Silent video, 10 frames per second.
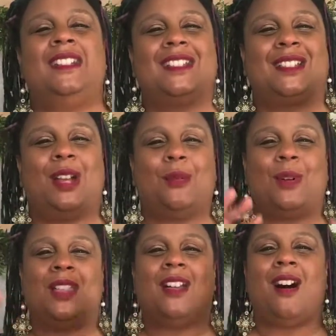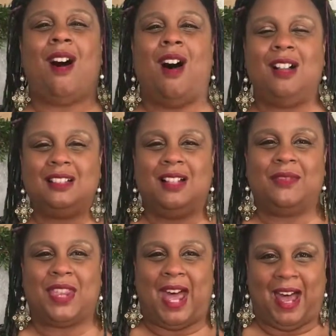So with all
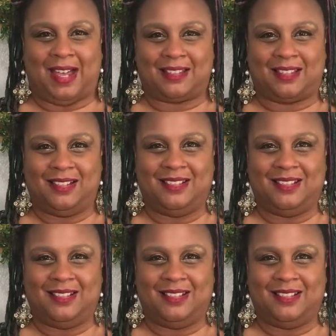of that,